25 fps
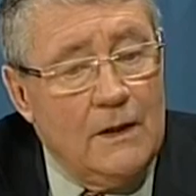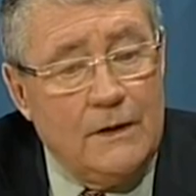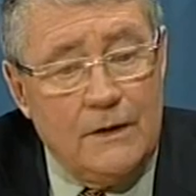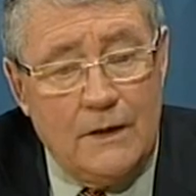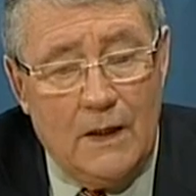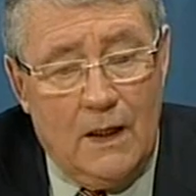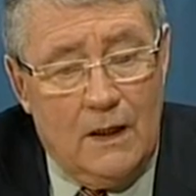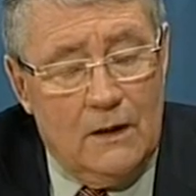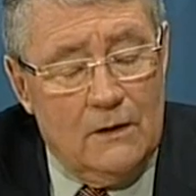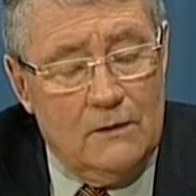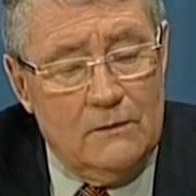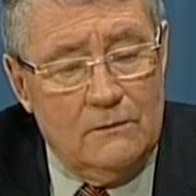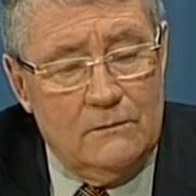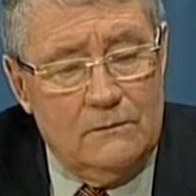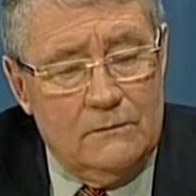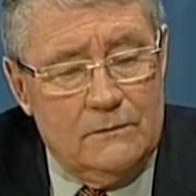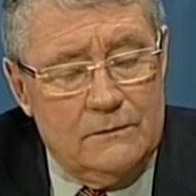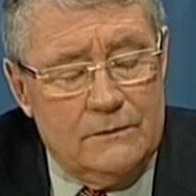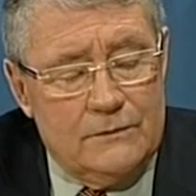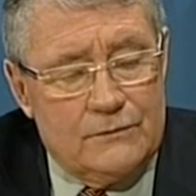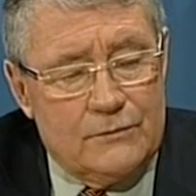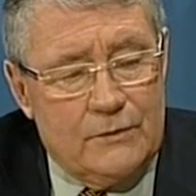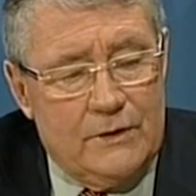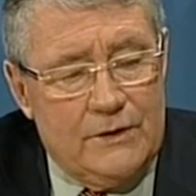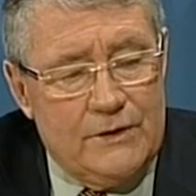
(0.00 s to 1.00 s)
No,
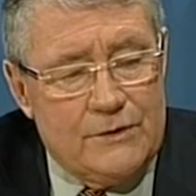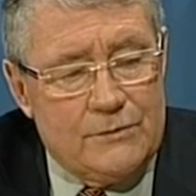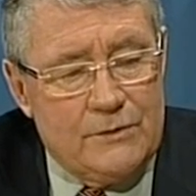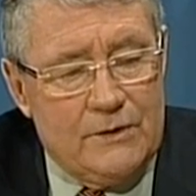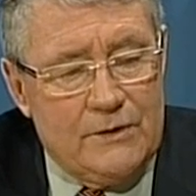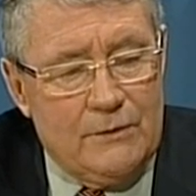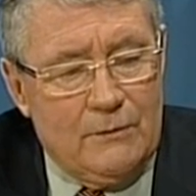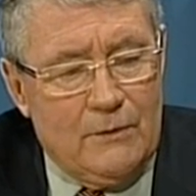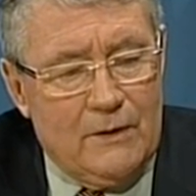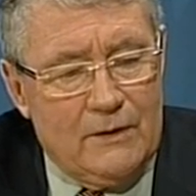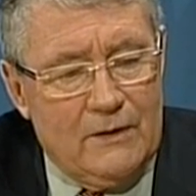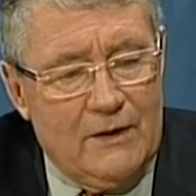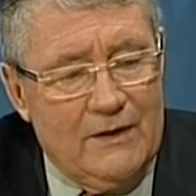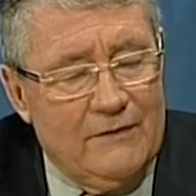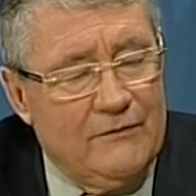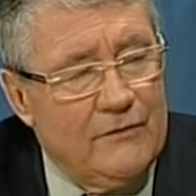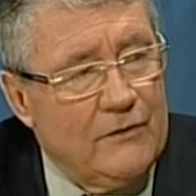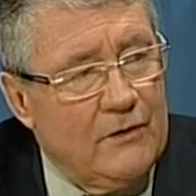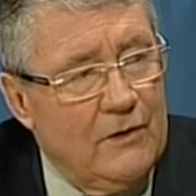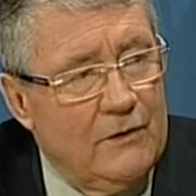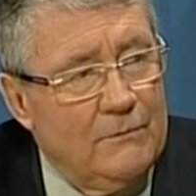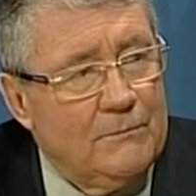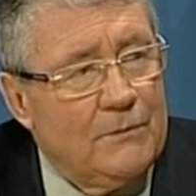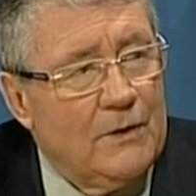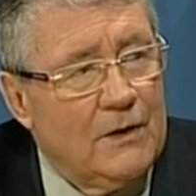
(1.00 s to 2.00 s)
2021 will have
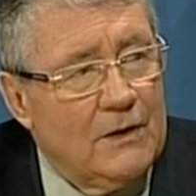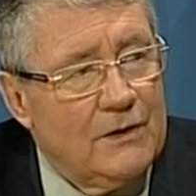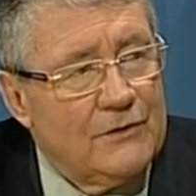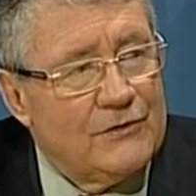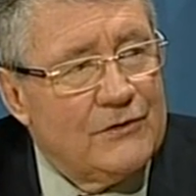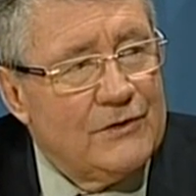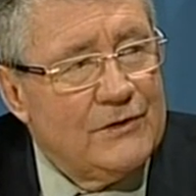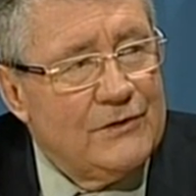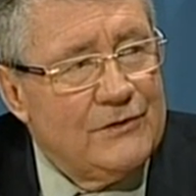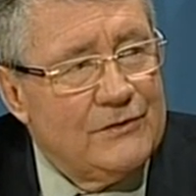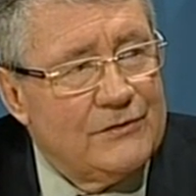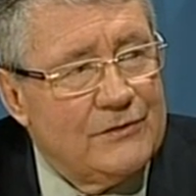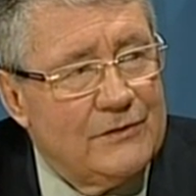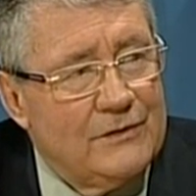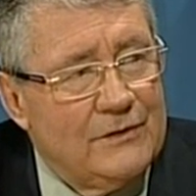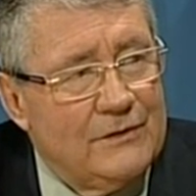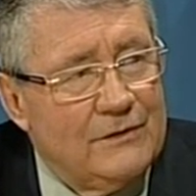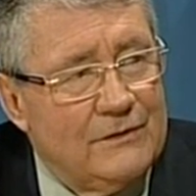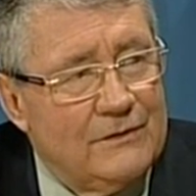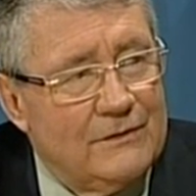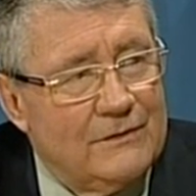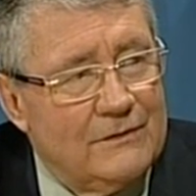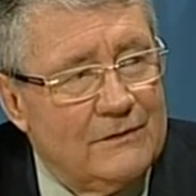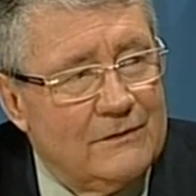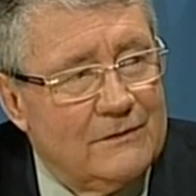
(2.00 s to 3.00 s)
their own policies,
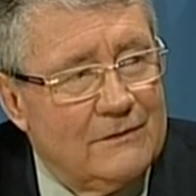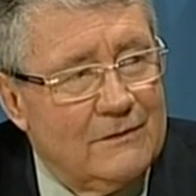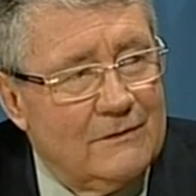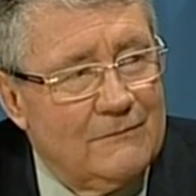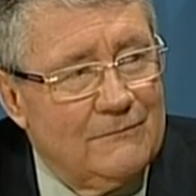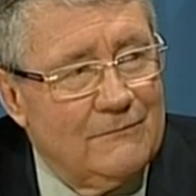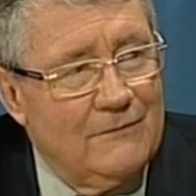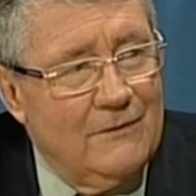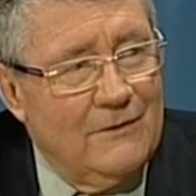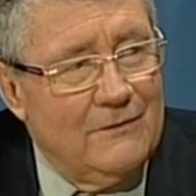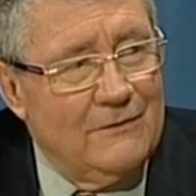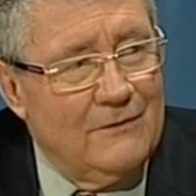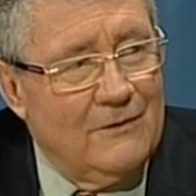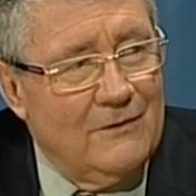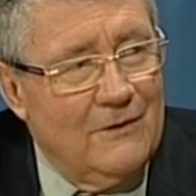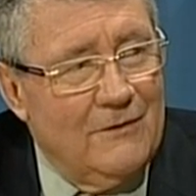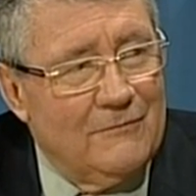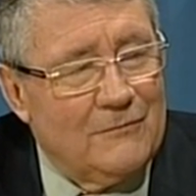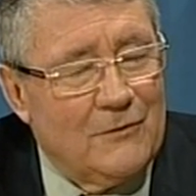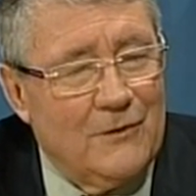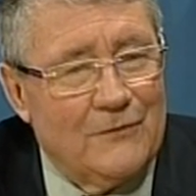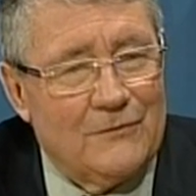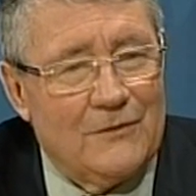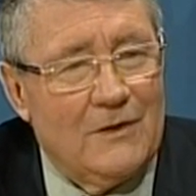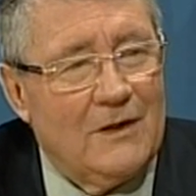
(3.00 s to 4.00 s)
and
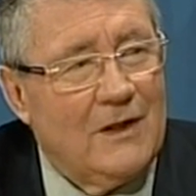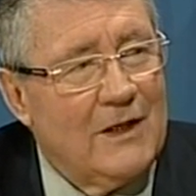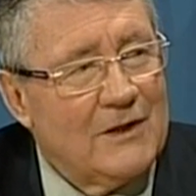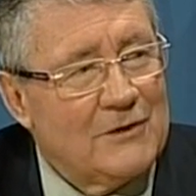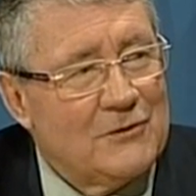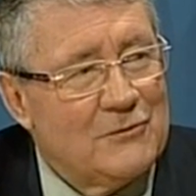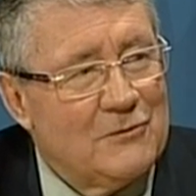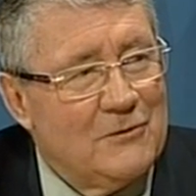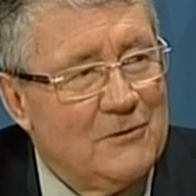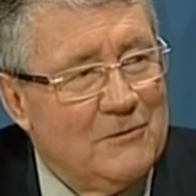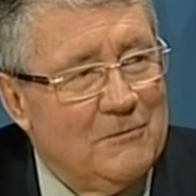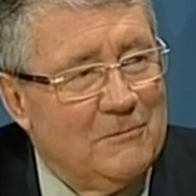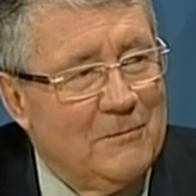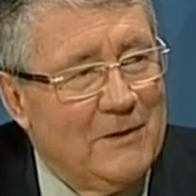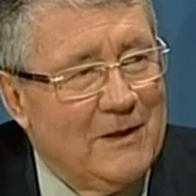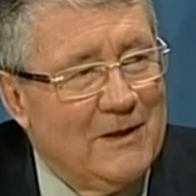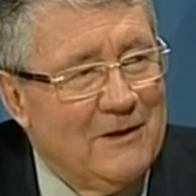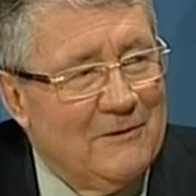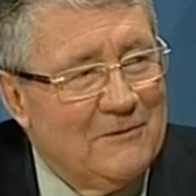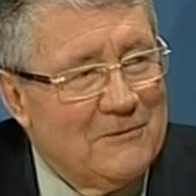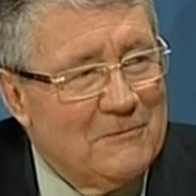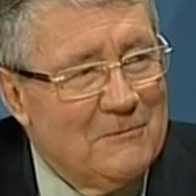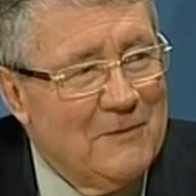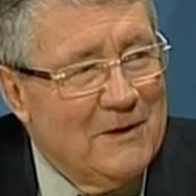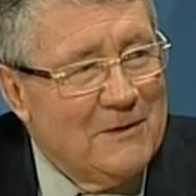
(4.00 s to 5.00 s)
I've got the luxury of being
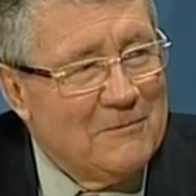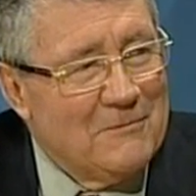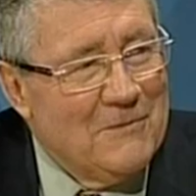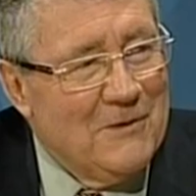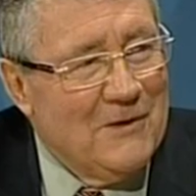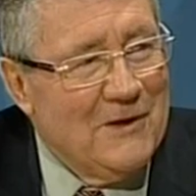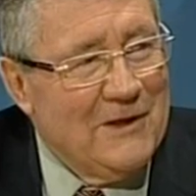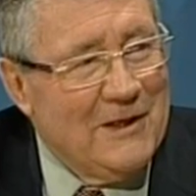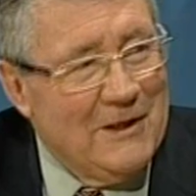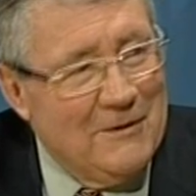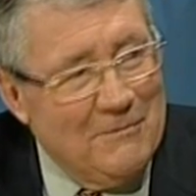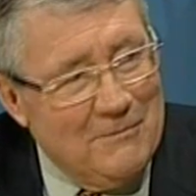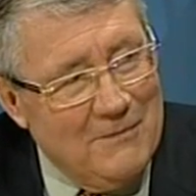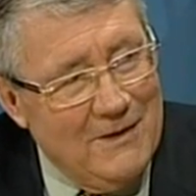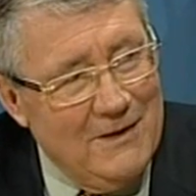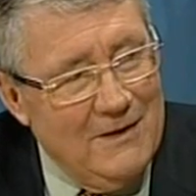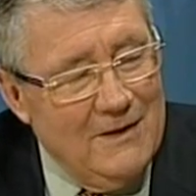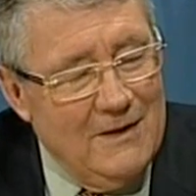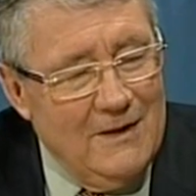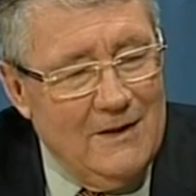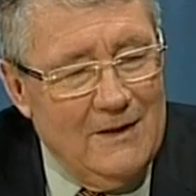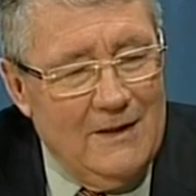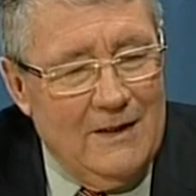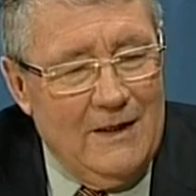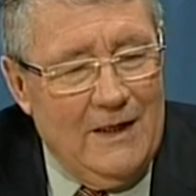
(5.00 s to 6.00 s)
able to make mine up.
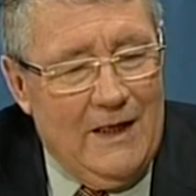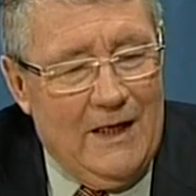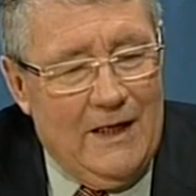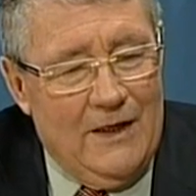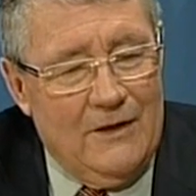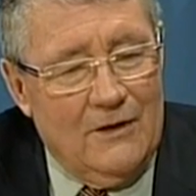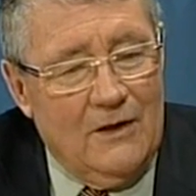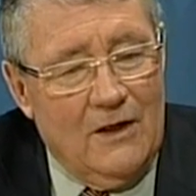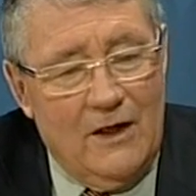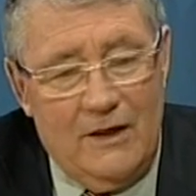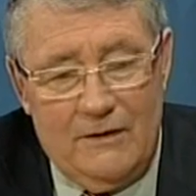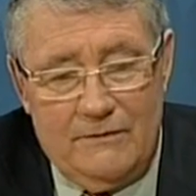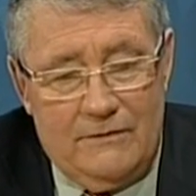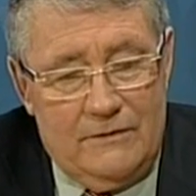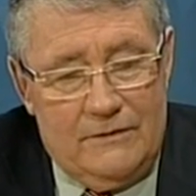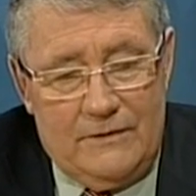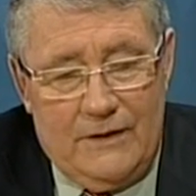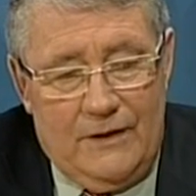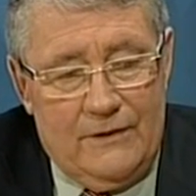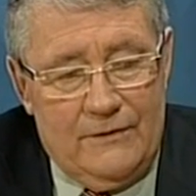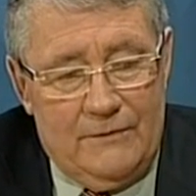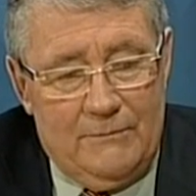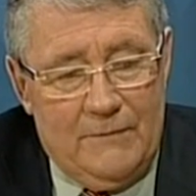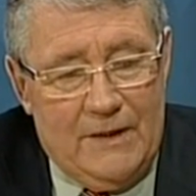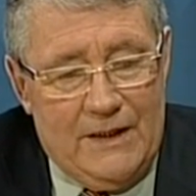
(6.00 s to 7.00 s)
And I
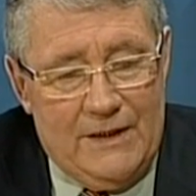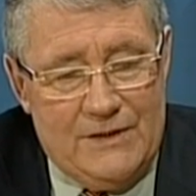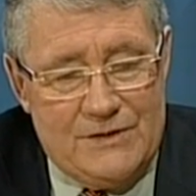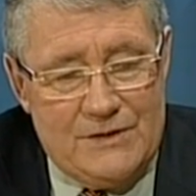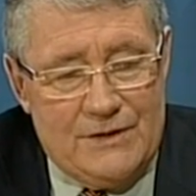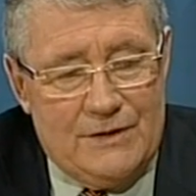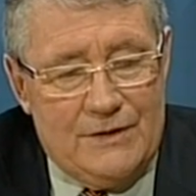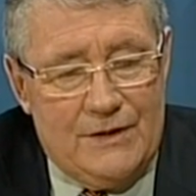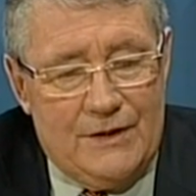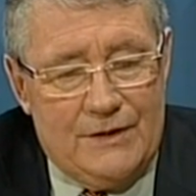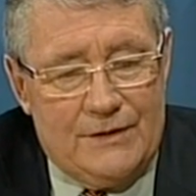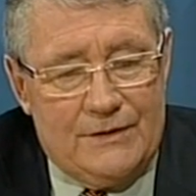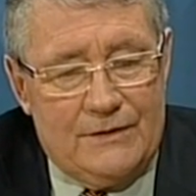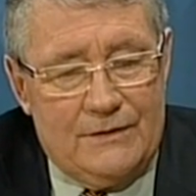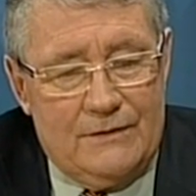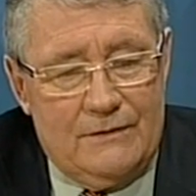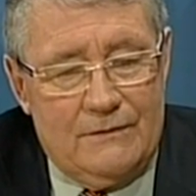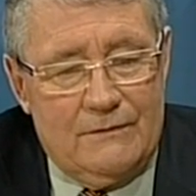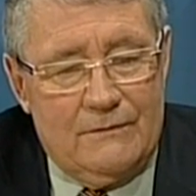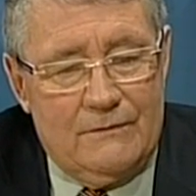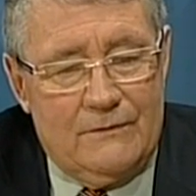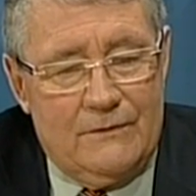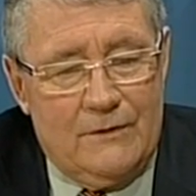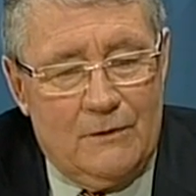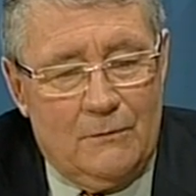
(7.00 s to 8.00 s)
don't imagine that
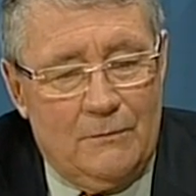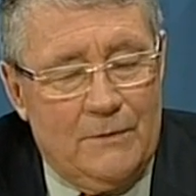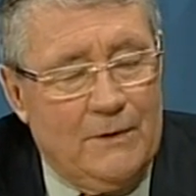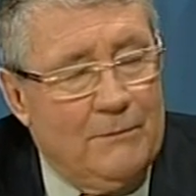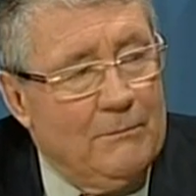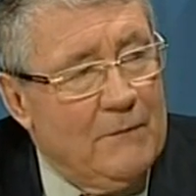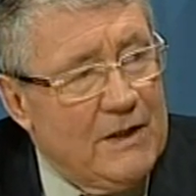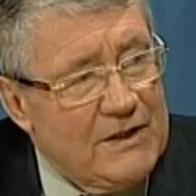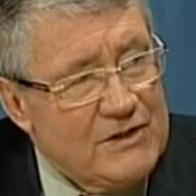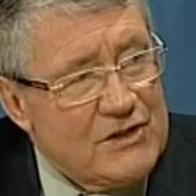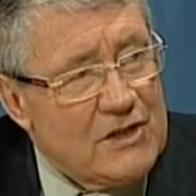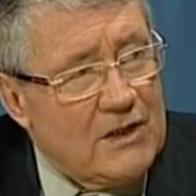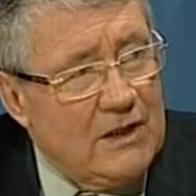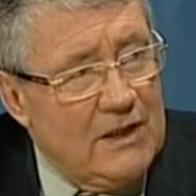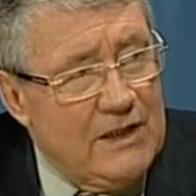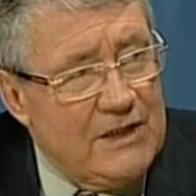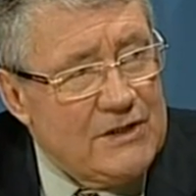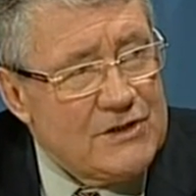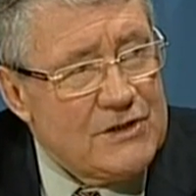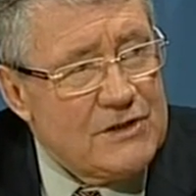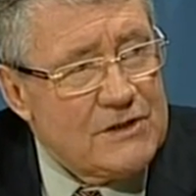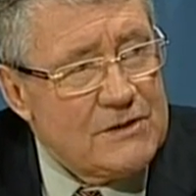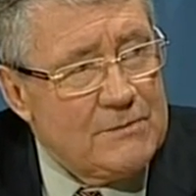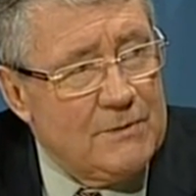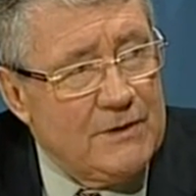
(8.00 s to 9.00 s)
there'll be much
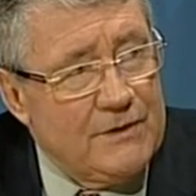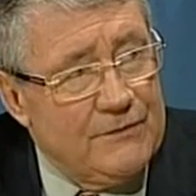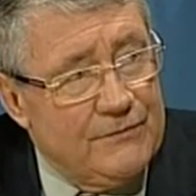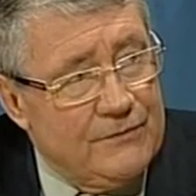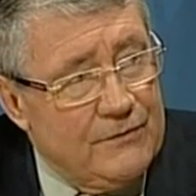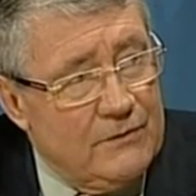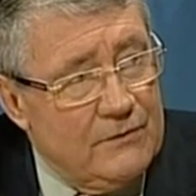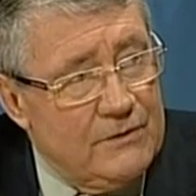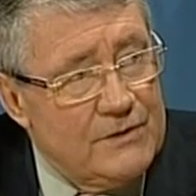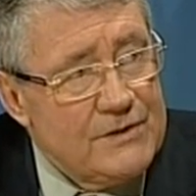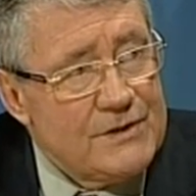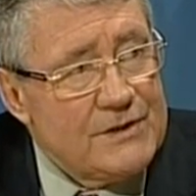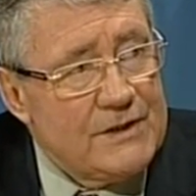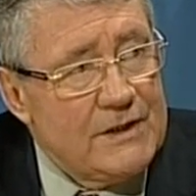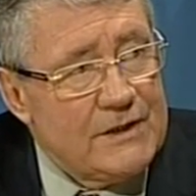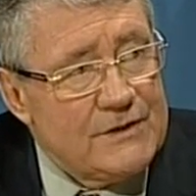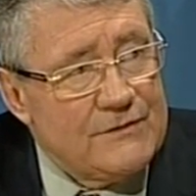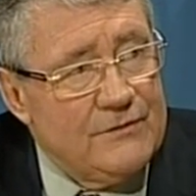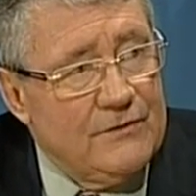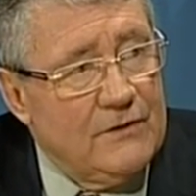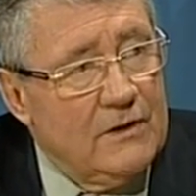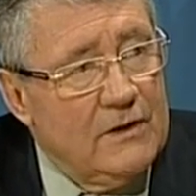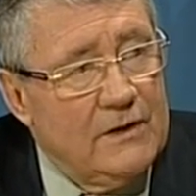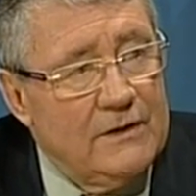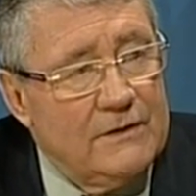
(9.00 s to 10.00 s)
clashes, but if there is, that's
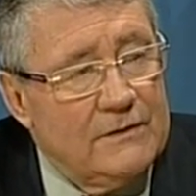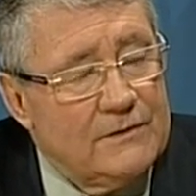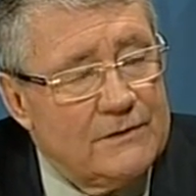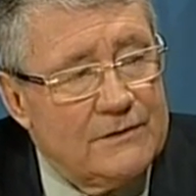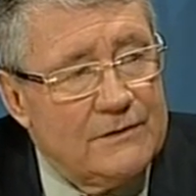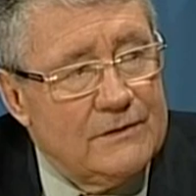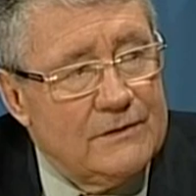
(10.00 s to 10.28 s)
fine.